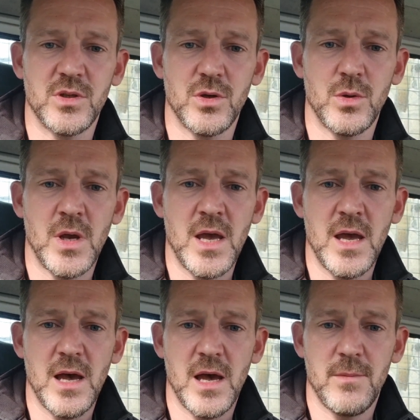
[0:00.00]
to
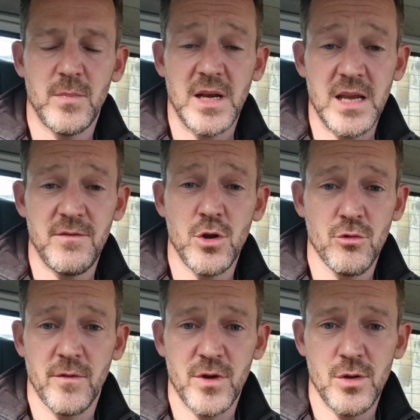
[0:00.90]
leave you
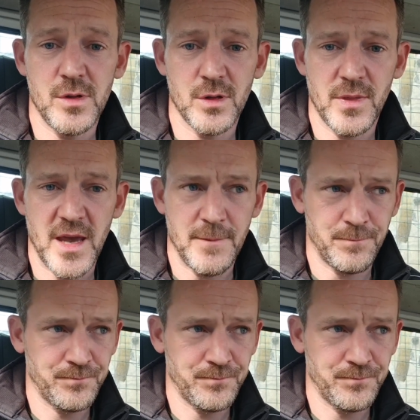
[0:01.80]
reviews on there.